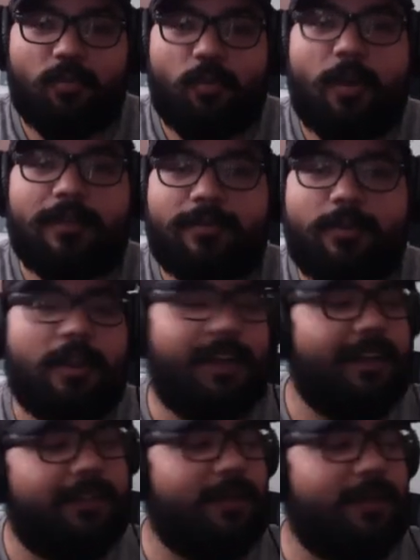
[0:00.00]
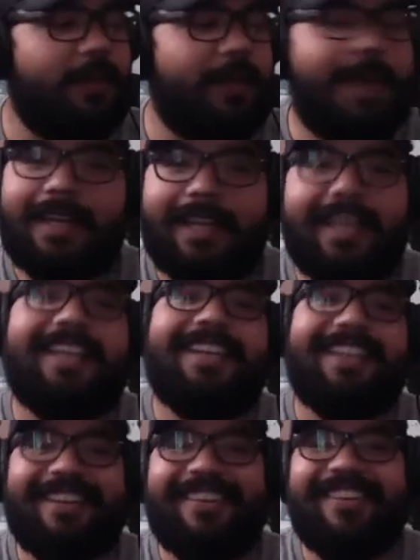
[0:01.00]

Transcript: one of one, never to be made again, you know?